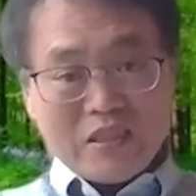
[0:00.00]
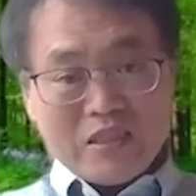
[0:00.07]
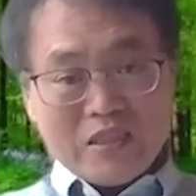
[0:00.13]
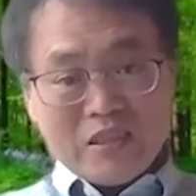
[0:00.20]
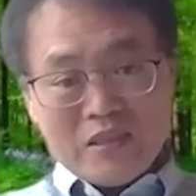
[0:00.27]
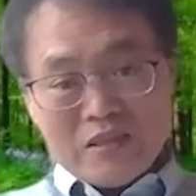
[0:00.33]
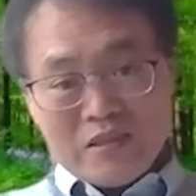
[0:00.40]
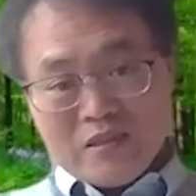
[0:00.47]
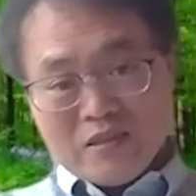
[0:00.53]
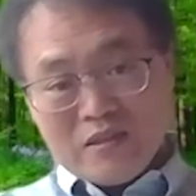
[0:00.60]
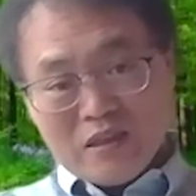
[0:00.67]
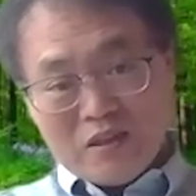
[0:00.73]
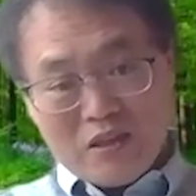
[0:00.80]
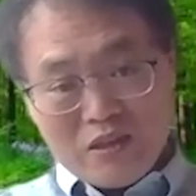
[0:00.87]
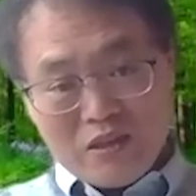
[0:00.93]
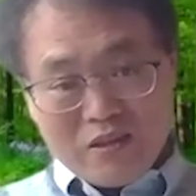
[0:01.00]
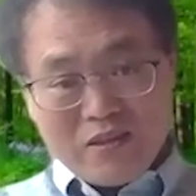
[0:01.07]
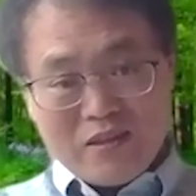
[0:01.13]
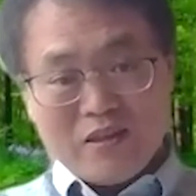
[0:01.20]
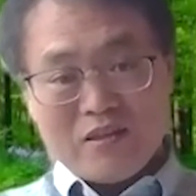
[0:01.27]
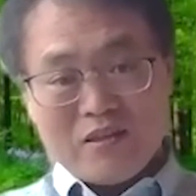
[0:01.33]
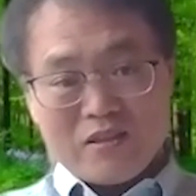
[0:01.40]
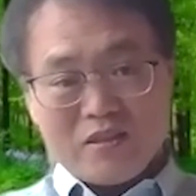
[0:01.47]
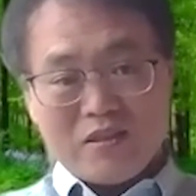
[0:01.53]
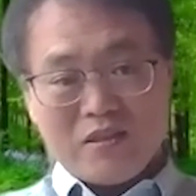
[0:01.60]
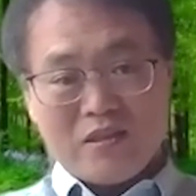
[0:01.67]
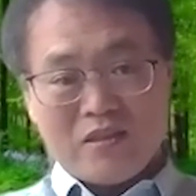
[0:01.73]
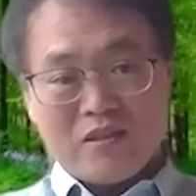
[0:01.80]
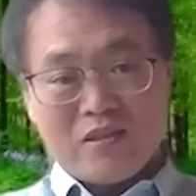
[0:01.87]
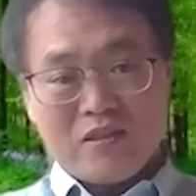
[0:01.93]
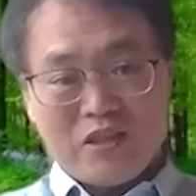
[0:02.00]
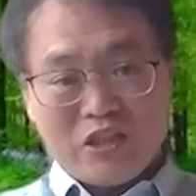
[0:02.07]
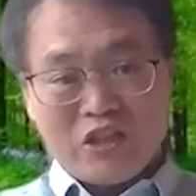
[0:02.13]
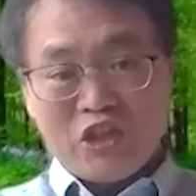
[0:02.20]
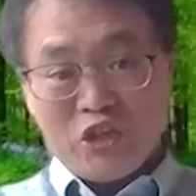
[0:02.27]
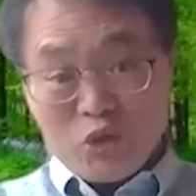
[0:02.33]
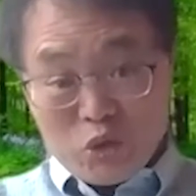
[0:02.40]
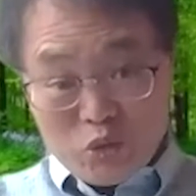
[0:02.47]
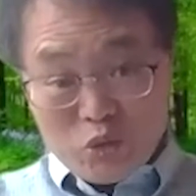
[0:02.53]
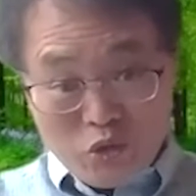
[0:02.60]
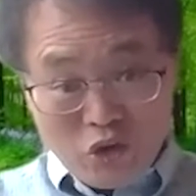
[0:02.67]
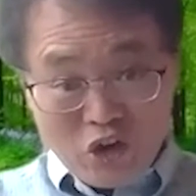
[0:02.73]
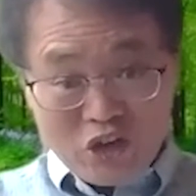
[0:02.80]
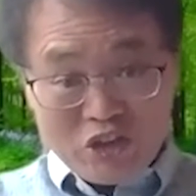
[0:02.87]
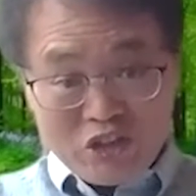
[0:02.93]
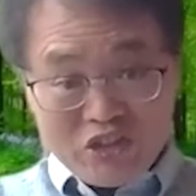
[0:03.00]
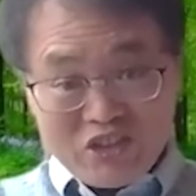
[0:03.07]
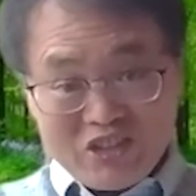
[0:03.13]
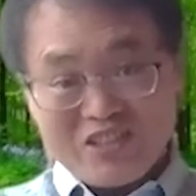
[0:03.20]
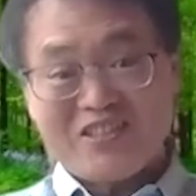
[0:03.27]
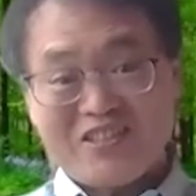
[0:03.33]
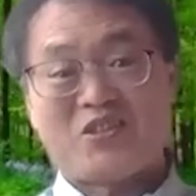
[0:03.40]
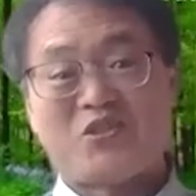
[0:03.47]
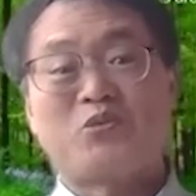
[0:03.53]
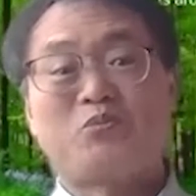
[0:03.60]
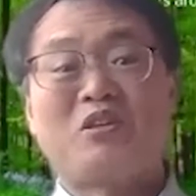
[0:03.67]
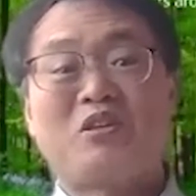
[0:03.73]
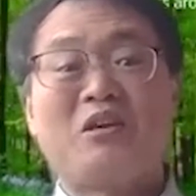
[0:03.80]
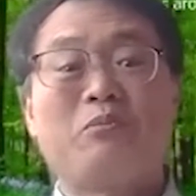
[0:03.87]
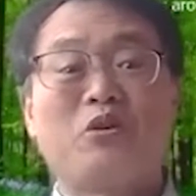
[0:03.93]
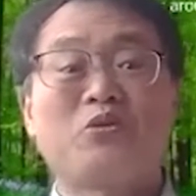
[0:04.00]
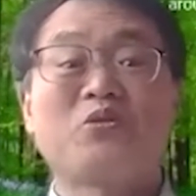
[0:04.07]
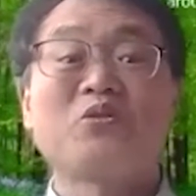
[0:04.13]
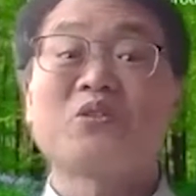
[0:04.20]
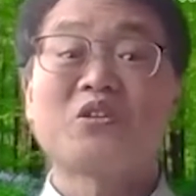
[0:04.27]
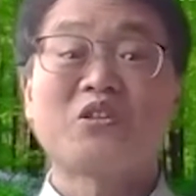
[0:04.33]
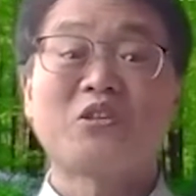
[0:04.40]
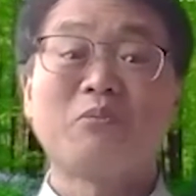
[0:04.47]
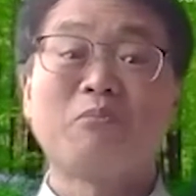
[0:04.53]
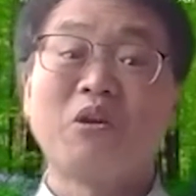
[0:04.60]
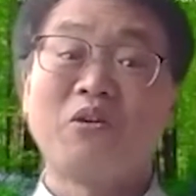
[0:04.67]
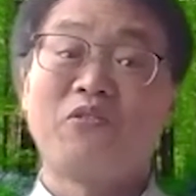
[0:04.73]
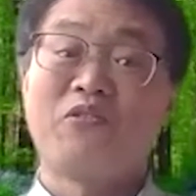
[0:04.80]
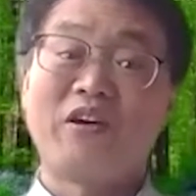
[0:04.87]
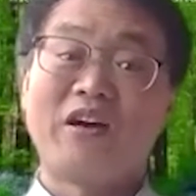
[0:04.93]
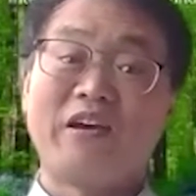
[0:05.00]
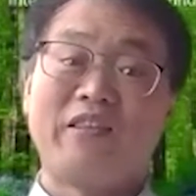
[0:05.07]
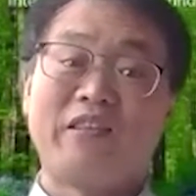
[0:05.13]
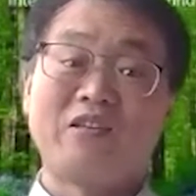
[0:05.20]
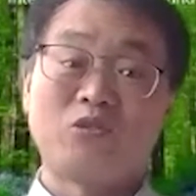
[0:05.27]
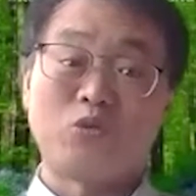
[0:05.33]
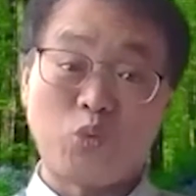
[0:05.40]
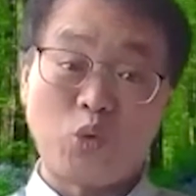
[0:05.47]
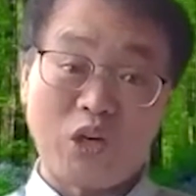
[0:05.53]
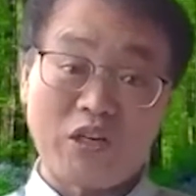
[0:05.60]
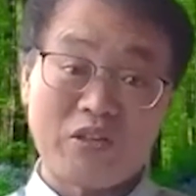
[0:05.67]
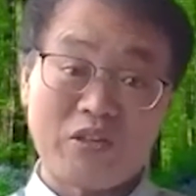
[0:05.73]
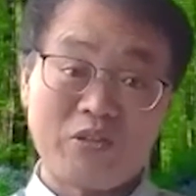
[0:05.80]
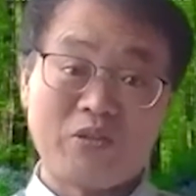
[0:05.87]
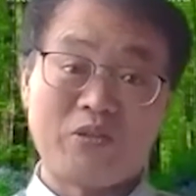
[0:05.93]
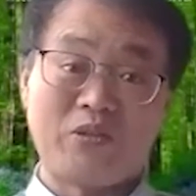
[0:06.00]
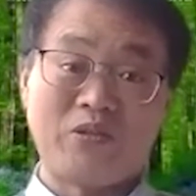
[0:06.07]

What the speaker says: the digital forest should be able to simplify this work. You